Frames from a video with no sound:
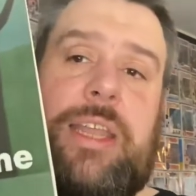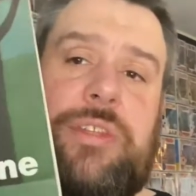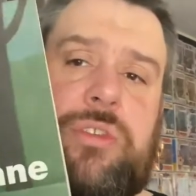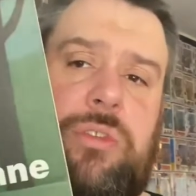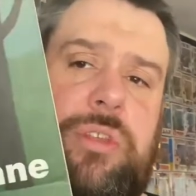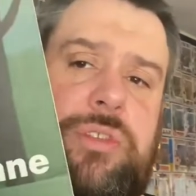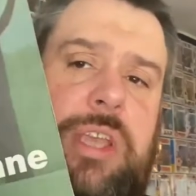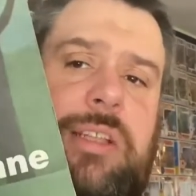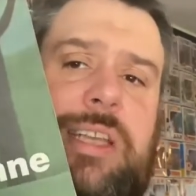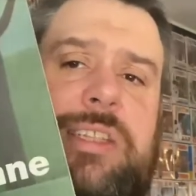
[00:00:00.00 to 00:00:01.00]
It's another
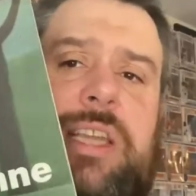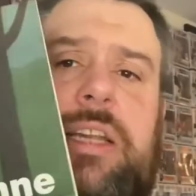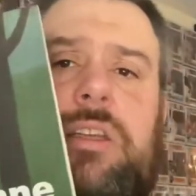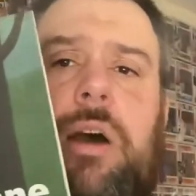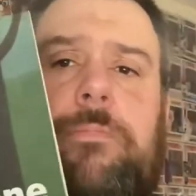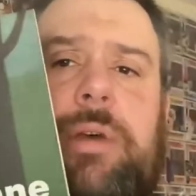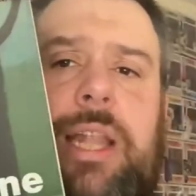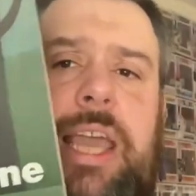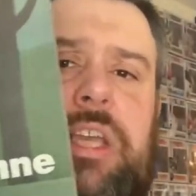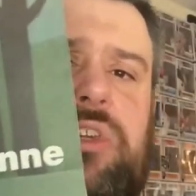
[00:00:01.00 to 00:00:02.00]
Saint Etienne
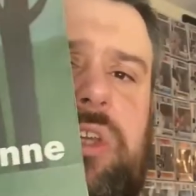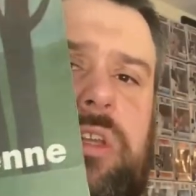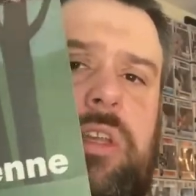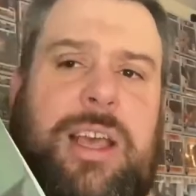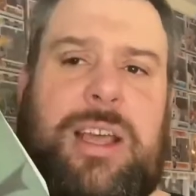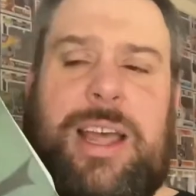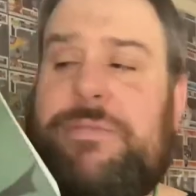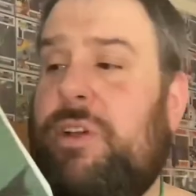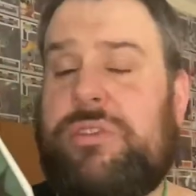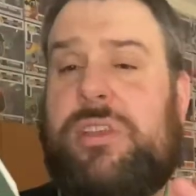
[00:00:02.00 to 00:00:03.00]
compilation.
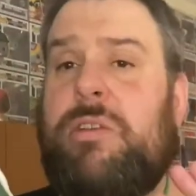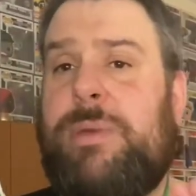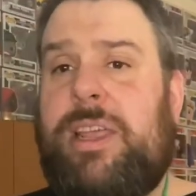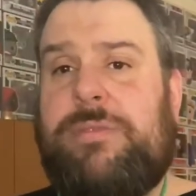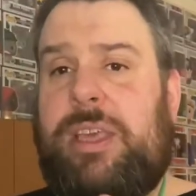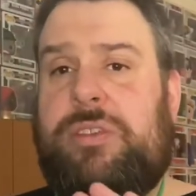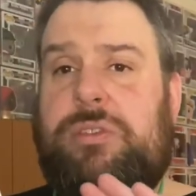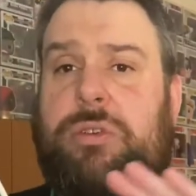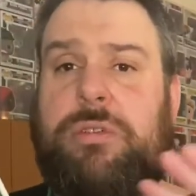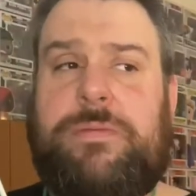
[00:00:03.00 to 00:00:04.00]
I've got so many of these
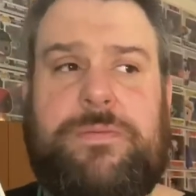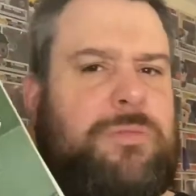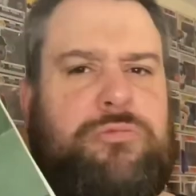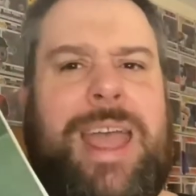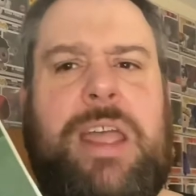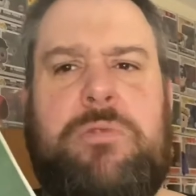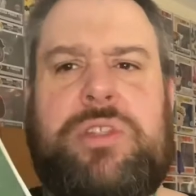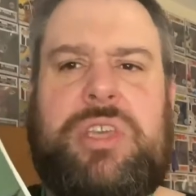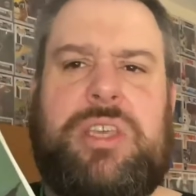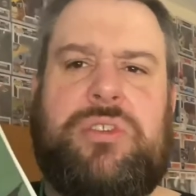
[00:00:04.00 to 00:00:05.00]
sort of
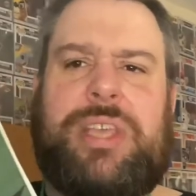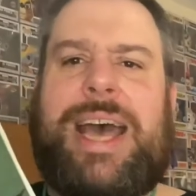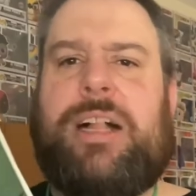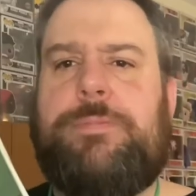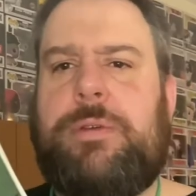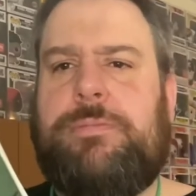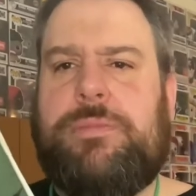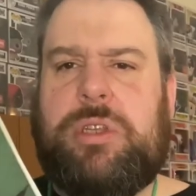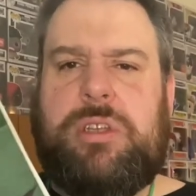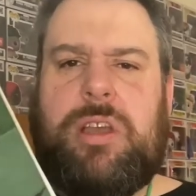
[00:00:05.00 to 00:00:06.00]
rarities
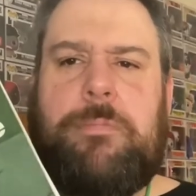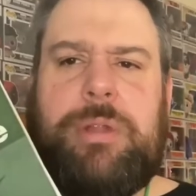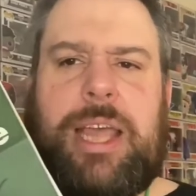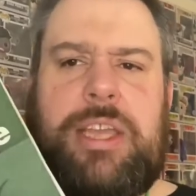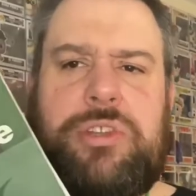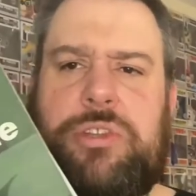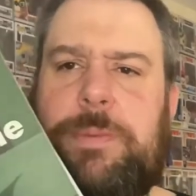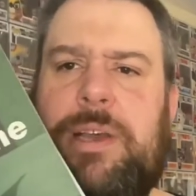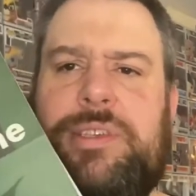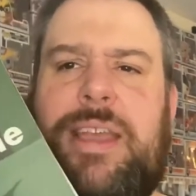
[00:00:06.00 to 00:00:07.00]
albums and compilations
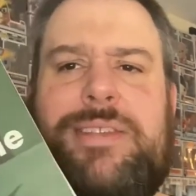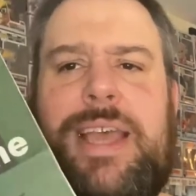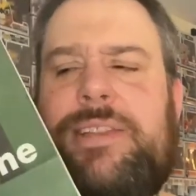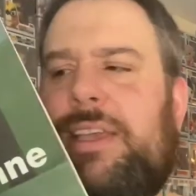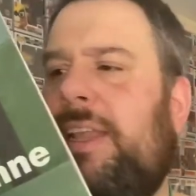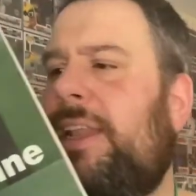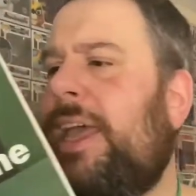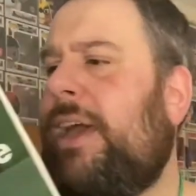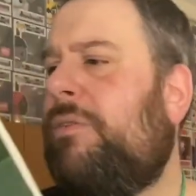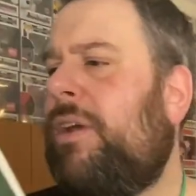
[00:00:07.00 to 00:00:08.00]
by Saint Etienne
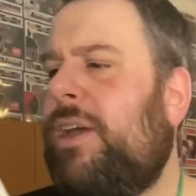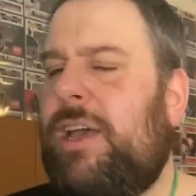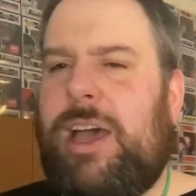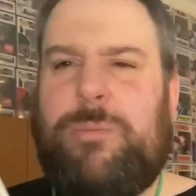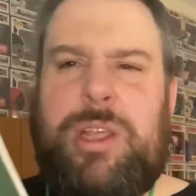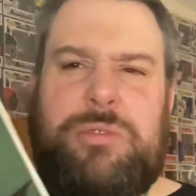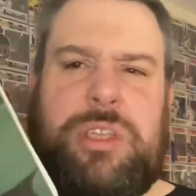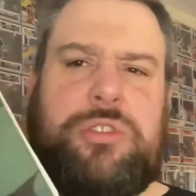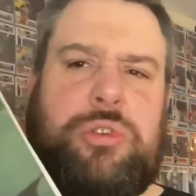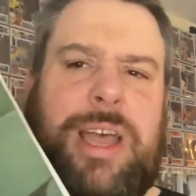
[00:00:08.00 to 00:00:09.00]
now. I'm
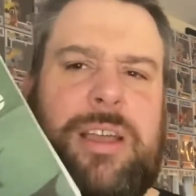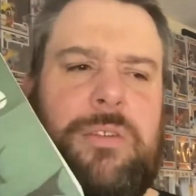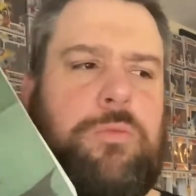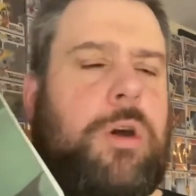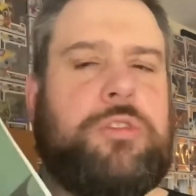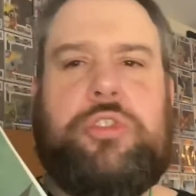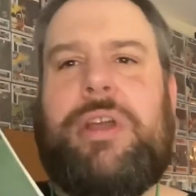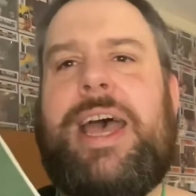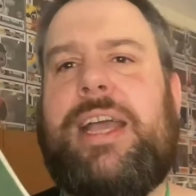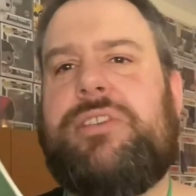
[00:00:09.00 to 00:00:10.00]
losing track of what
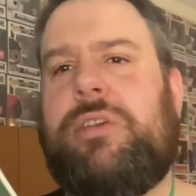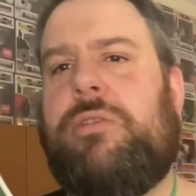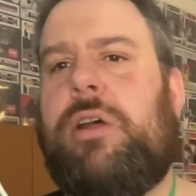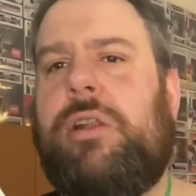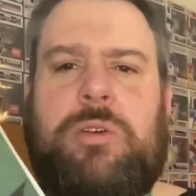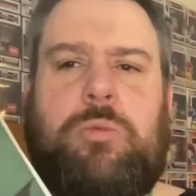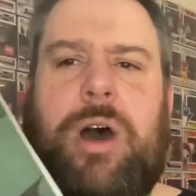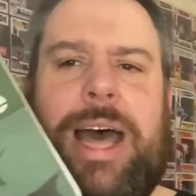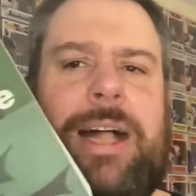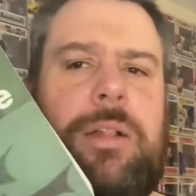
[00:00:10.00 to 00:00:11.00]
tracks are on
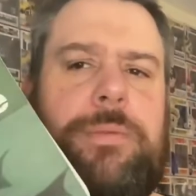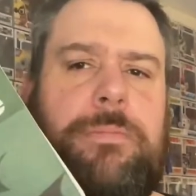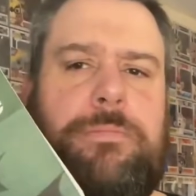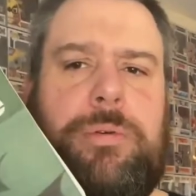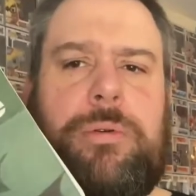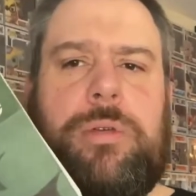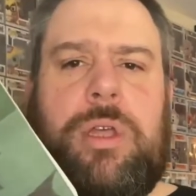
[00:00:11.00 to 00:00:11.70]
what album, but